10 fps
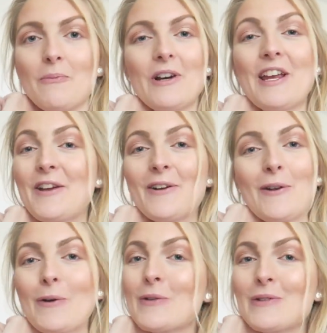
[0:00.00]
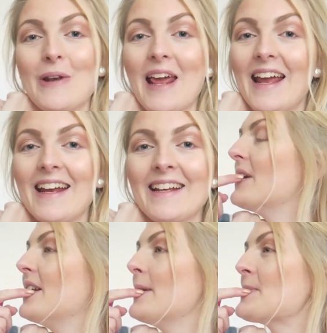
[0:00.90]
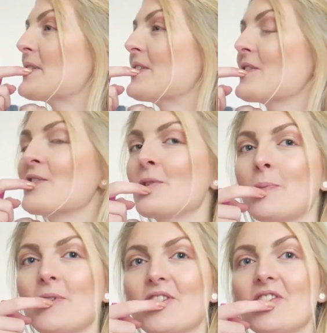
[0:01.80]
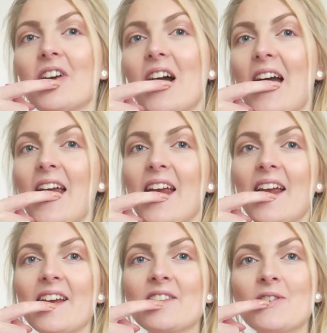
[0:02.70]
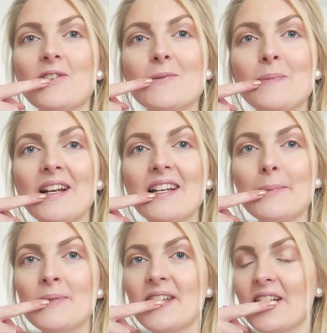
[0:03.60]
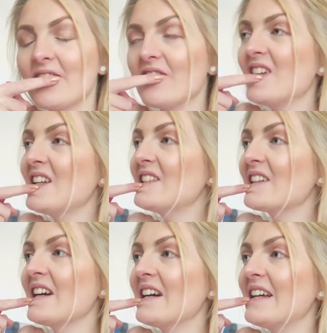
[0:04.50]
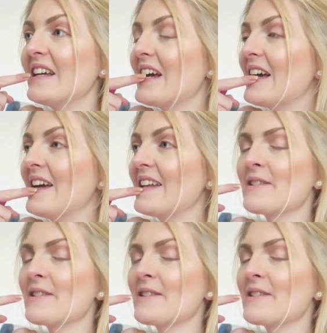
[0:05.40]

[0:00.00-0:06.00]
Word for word: bring you along today my lips are super dry excuse my lips they are really dry uh,